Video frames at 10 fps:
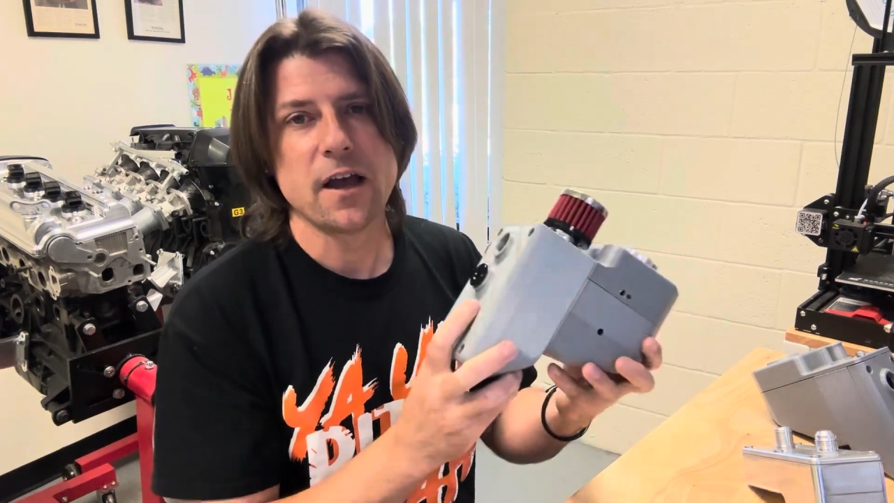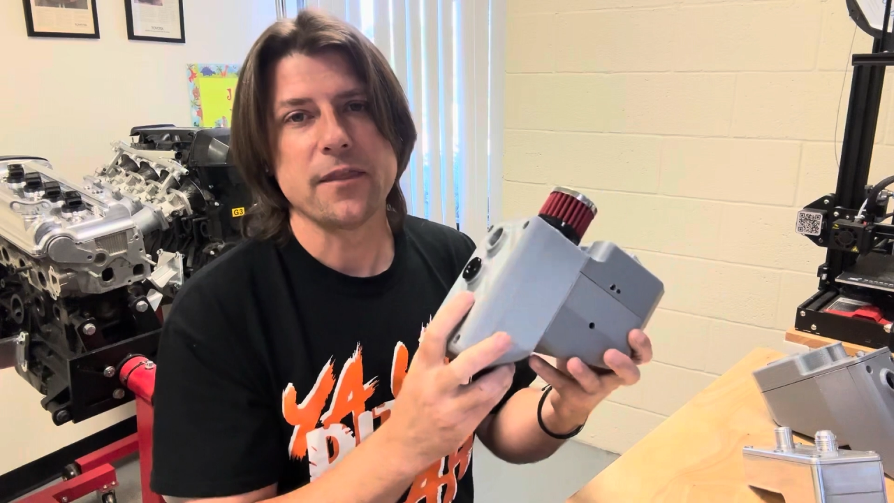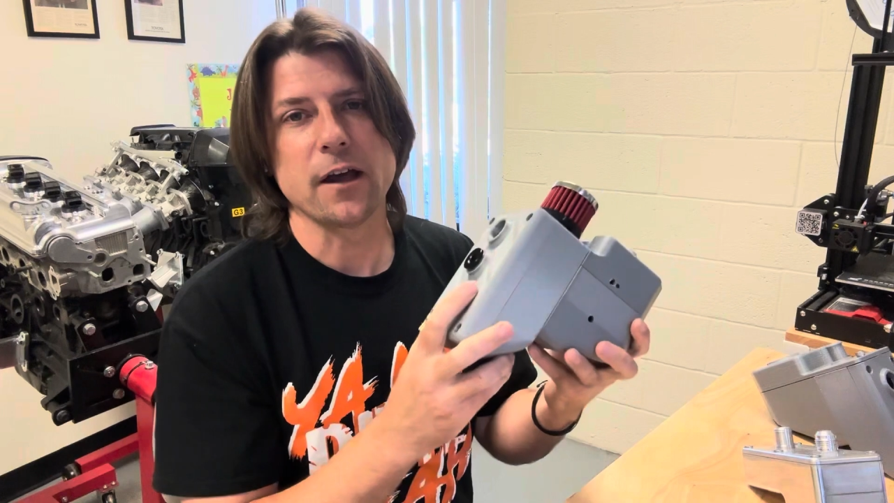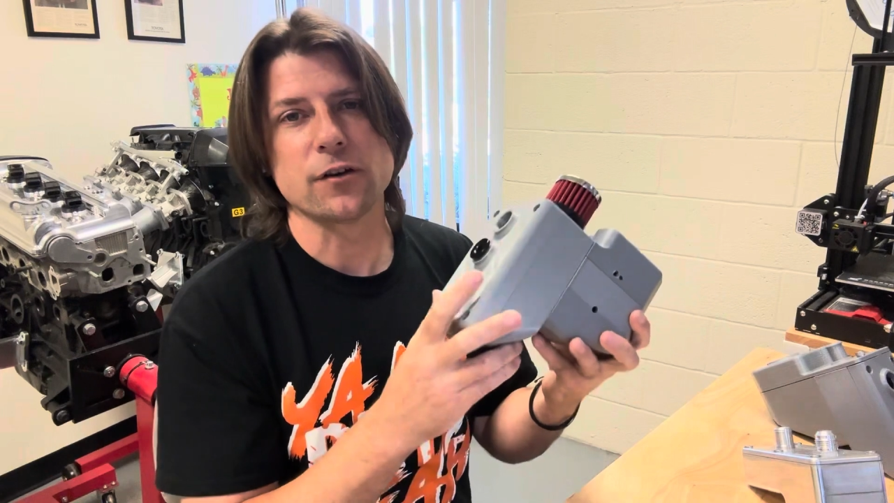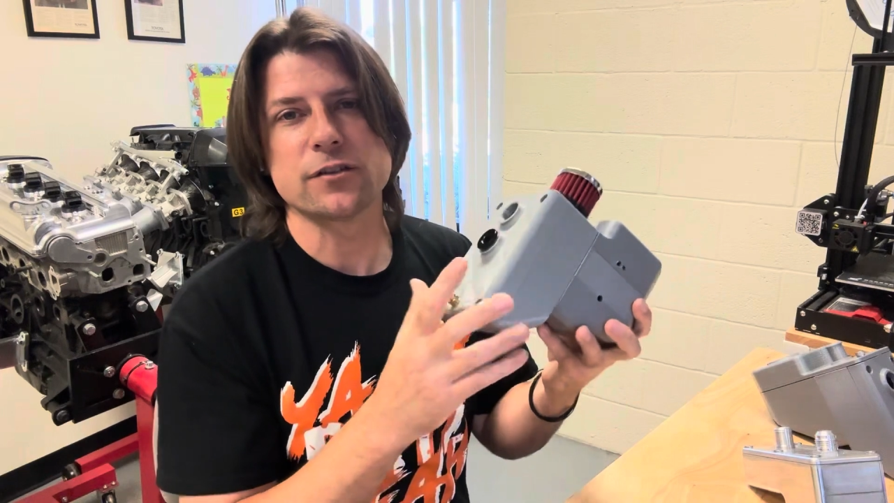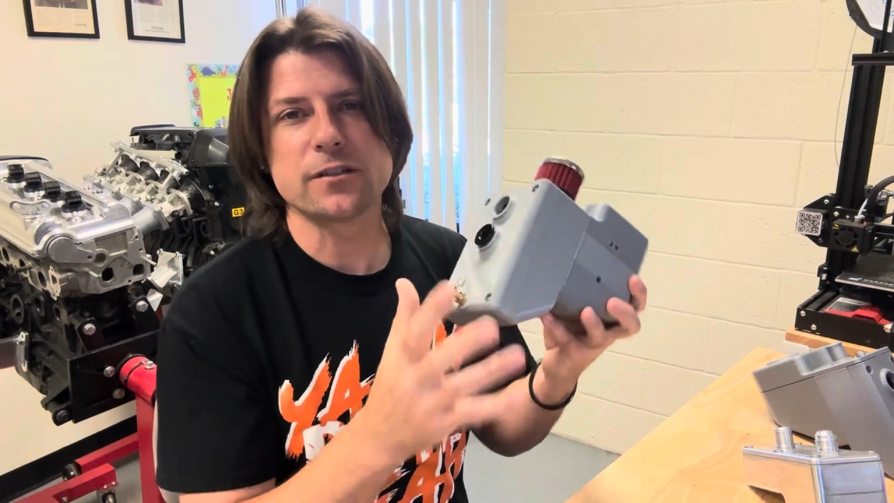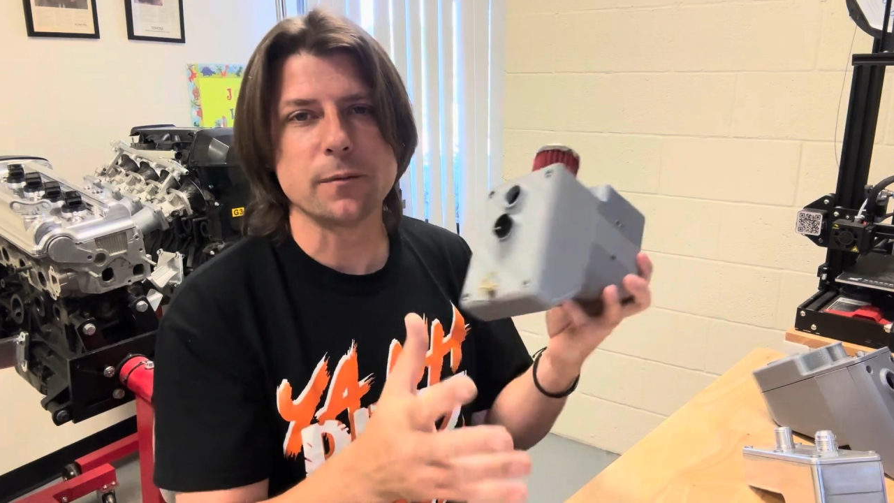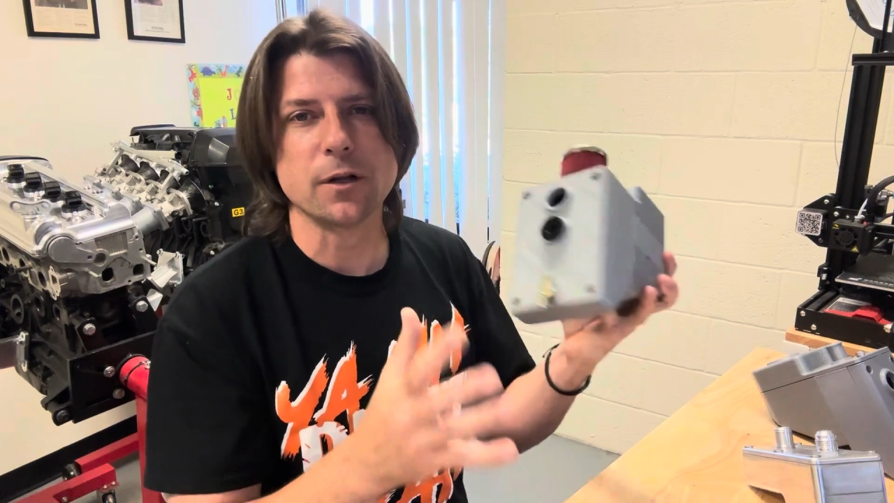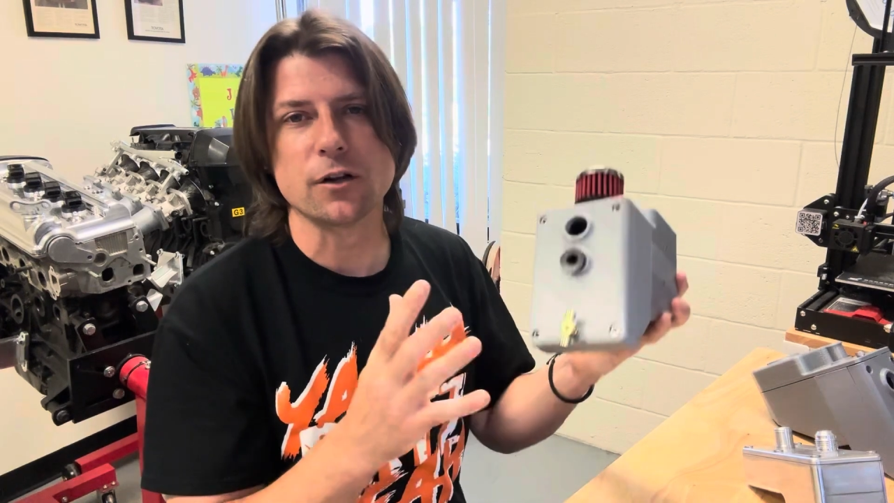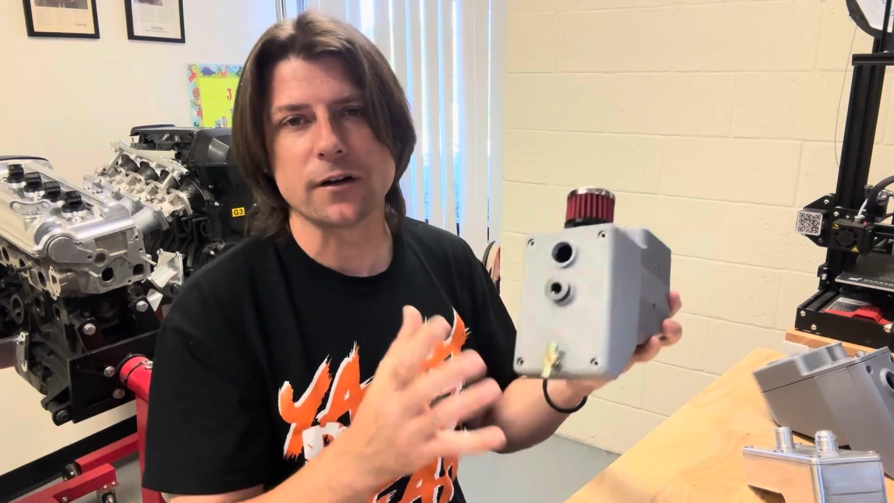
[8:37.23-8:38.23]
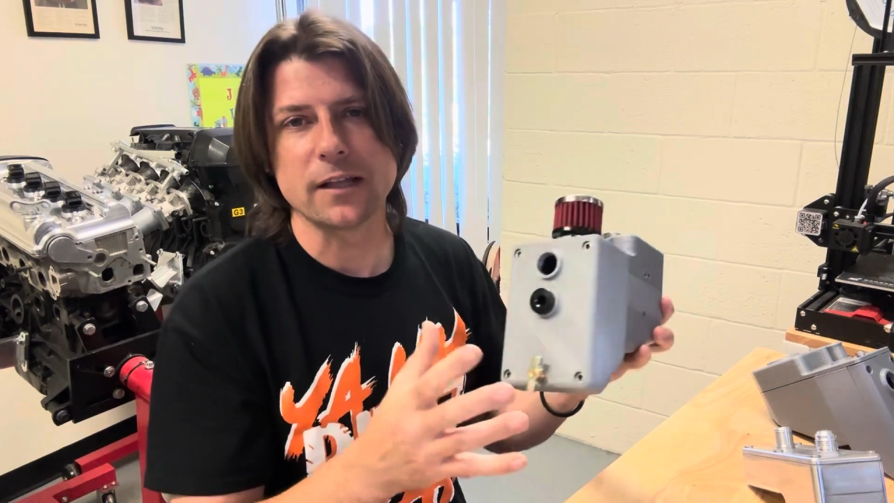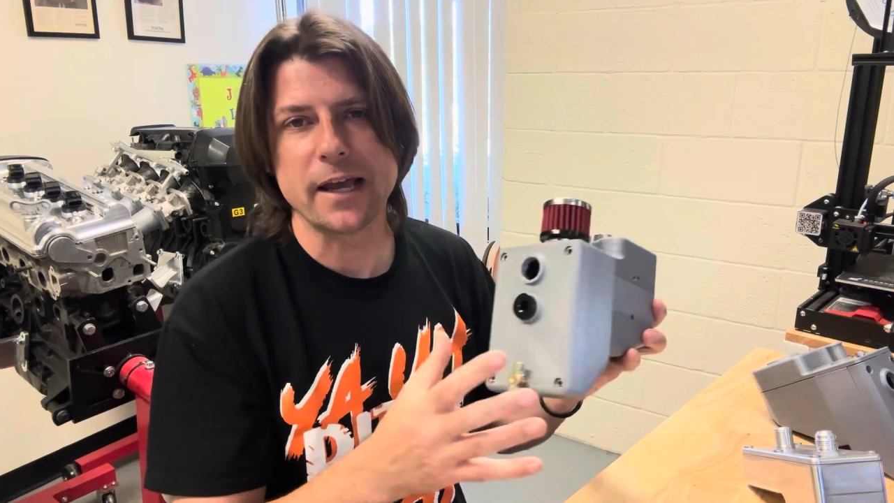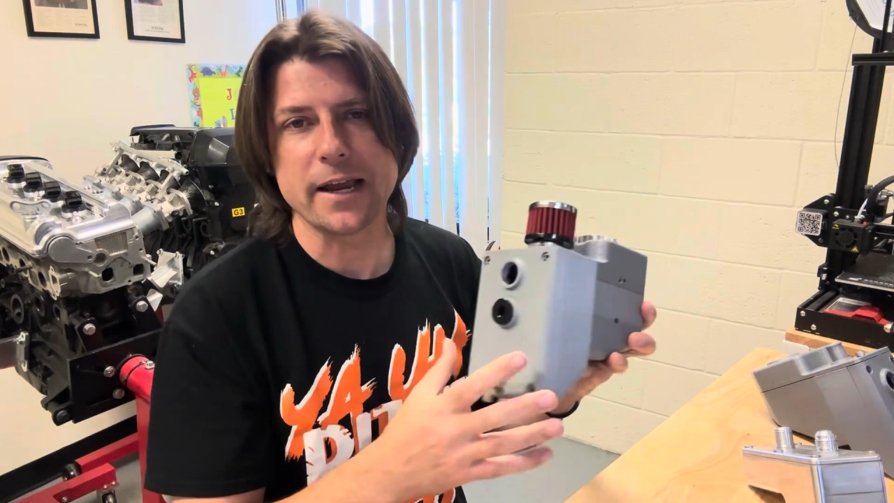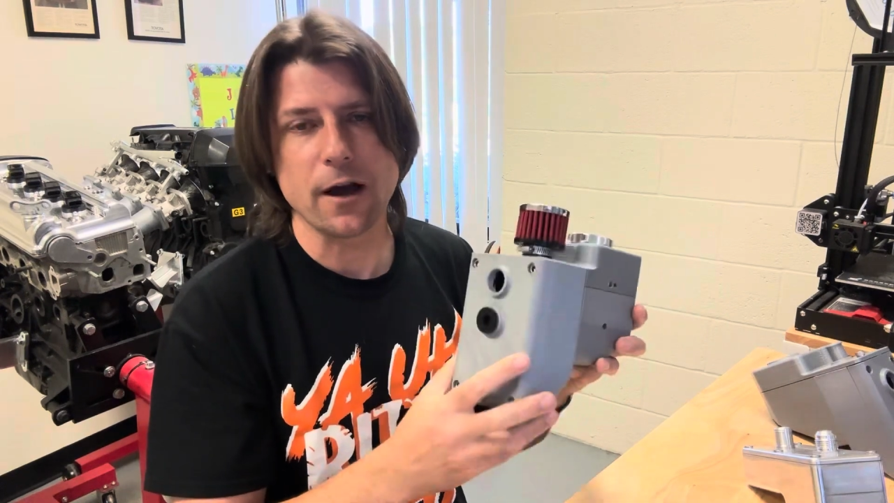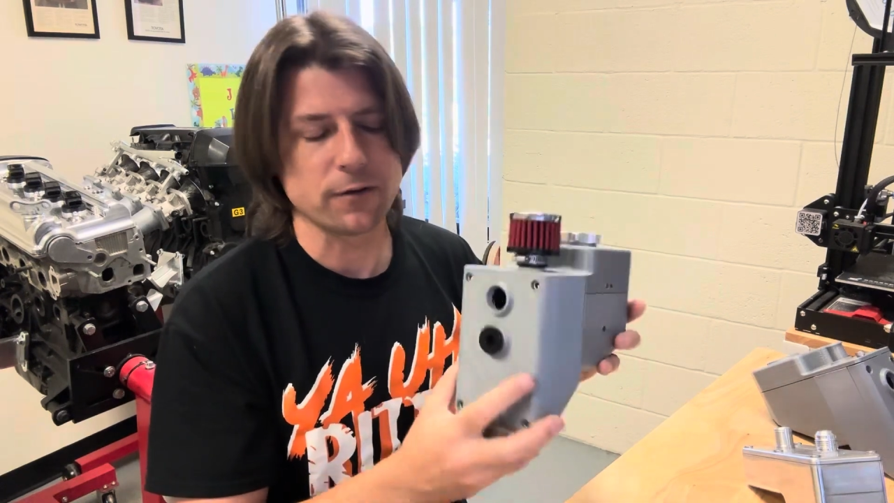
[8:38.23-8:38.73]
that are similar in
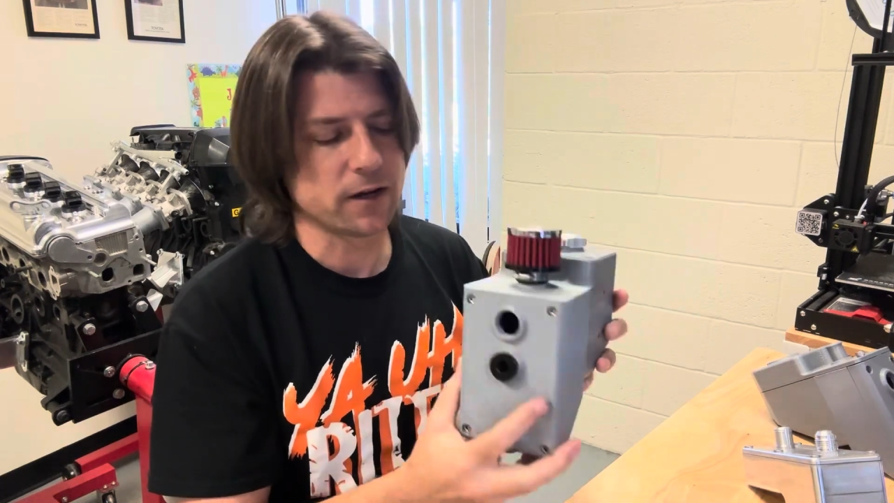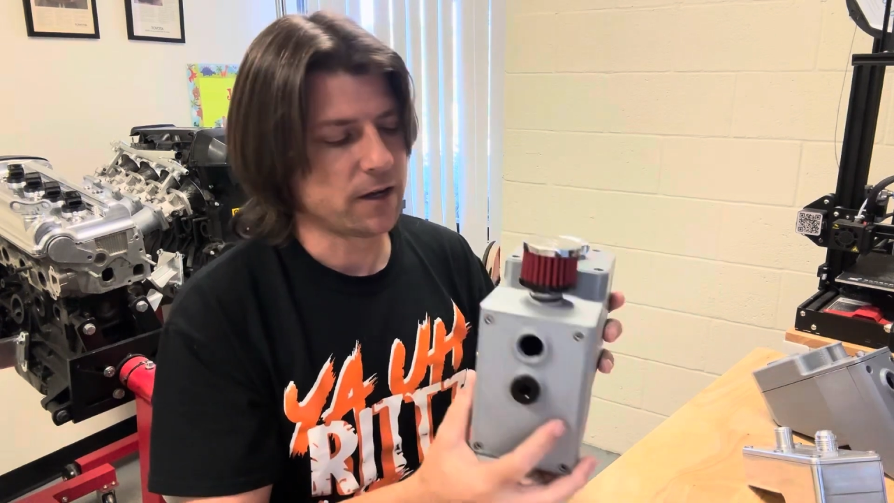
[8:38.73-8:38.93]
layout.